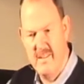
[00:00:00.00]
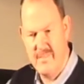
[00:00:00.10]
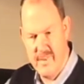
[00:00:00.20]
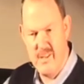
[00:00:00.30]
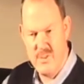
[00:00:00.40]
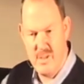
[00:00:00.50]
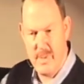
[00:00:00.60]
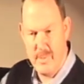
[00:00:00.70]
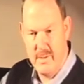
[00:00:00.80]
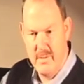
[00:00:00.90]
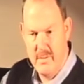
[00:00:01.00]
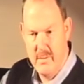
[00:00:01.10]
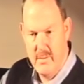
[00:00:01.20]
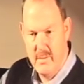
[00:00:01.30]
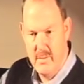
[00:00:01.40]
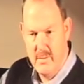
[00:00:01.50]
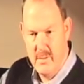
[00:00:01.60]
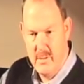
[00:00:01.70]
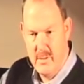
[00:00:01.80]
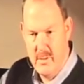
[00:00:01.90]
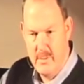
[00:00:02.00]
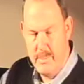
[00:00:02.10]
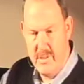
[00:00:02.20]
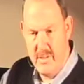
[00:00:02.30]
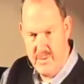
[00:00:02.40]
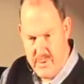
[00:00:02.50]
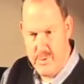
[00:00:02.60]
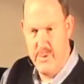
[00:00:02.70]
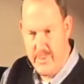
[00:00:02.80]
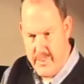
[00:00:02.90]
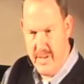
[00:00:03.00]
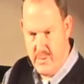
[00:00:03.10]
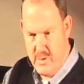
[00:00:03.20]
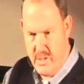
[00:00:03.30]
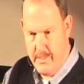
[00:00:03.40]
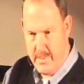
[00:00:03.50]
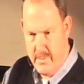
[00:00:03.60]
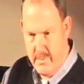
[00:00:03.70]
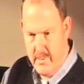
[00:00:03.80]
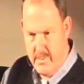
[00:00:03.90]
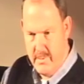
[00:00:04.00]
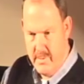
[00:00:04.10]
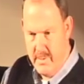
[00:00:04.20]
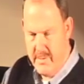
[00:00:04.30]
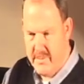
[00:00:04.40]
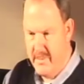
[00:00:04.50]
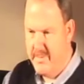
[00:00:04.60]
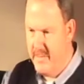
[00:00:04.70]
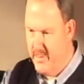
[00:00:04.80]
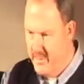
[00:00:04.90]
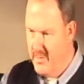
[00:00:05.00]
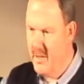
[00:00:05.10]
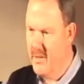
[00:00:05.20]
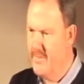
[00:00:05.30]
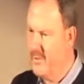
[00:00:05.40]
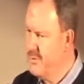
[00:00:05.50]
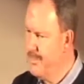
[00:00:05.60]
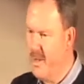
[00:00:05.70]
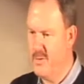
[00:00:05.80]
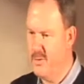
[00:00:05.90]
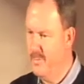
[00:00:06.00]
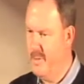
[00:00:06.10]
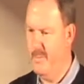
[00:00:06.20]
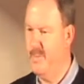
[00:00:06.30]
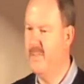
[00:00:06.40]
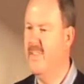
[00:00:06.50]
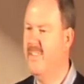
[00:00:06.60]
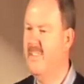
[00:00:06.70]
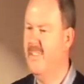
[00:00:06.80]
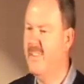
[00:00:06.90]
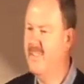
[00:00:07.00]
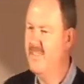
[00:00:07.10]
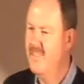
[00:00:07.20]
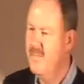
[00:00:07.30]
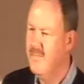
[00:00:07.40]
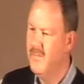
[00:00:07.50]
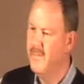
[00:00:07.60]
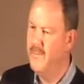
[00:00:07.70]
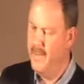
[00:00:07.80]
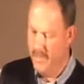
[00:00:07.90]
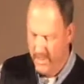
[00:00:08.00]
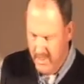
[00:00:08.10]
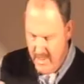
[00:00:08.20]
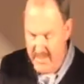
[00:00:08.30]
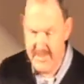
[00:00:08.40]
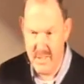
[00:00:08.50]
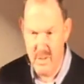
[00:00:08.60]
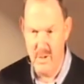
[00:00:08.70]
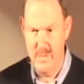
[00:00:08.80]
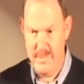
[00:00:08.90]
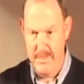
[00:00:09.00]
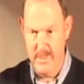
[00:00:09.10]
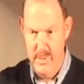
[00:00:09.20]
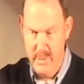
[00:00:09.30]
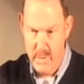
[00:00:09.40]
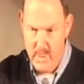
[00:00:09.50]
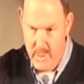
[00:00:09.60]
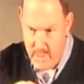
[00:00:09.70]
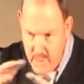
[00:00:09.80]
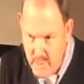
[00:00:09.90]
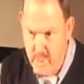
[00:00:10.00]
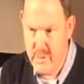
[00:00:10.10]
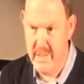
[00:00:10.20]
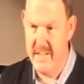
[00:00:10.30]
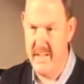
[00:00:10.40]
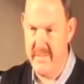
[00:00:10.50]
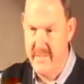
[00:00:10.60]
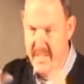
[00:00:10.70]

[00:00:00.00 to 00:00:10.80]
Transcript: friendship because true friendship is something reserved for special people people who love the Lord, people who are growing and grow together